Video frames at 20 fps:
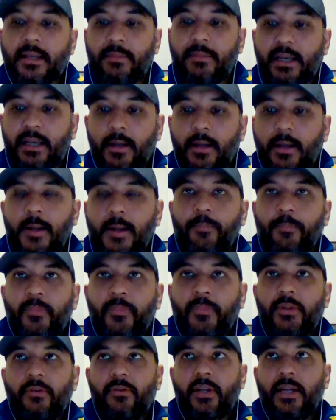I mean,
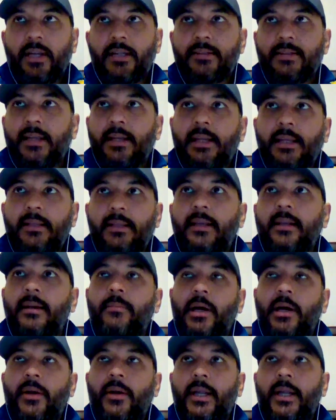realistically, think
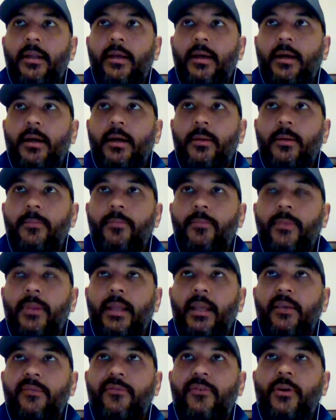about it.
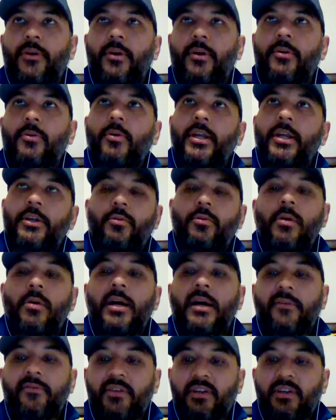If you're going to go
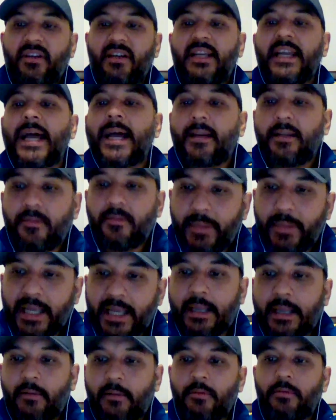after a Gareth
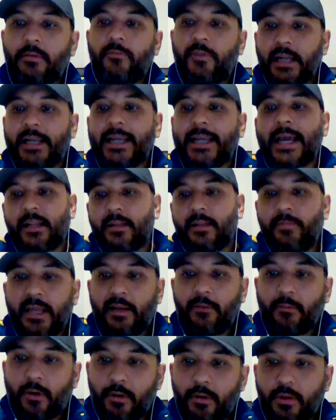Bale, will a Gareth
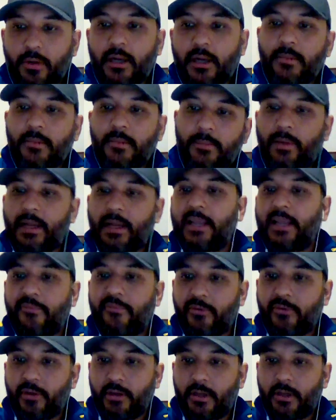Bale want to come and play
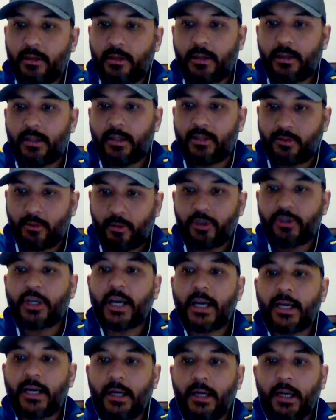for
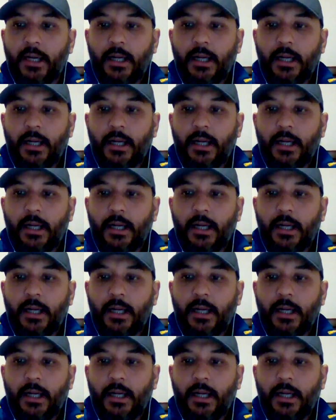Solskjaer?